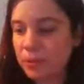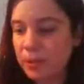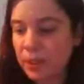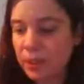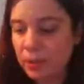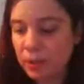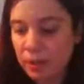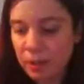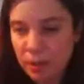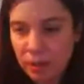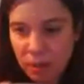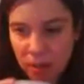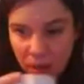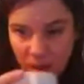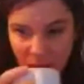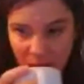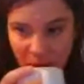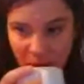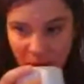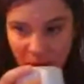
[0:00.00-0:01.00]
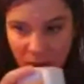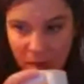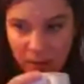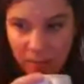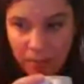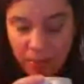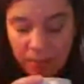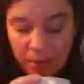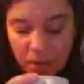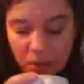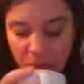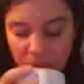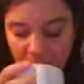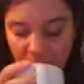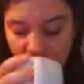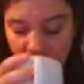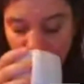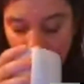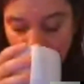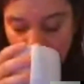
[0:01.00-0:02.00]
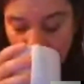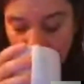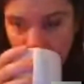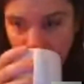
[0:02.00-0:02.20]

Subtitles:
that we were doing. That might be useful.